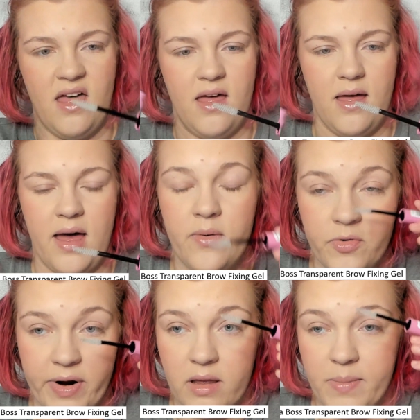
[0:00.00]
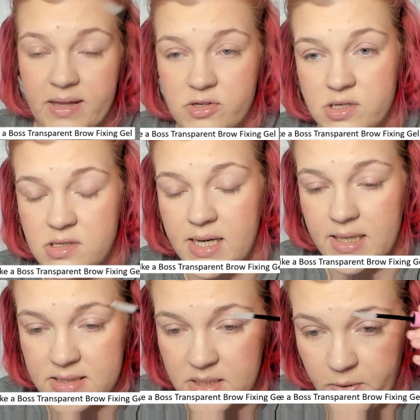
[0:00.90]
I would recommend just
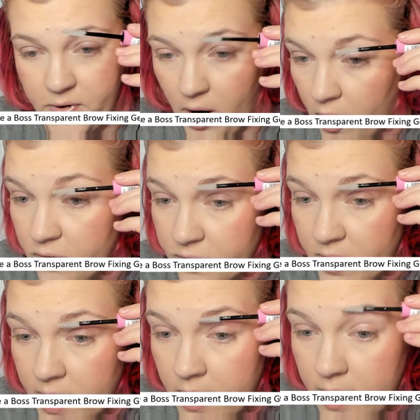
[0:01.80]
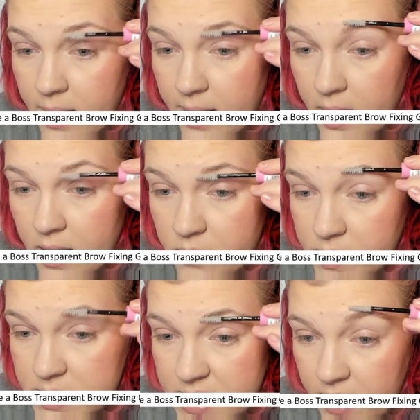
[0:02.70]
taking some of it off. And
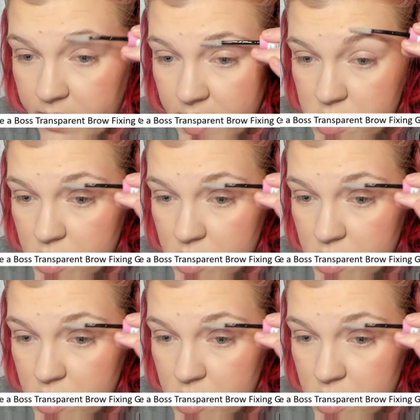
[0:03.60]
we'll see how it actually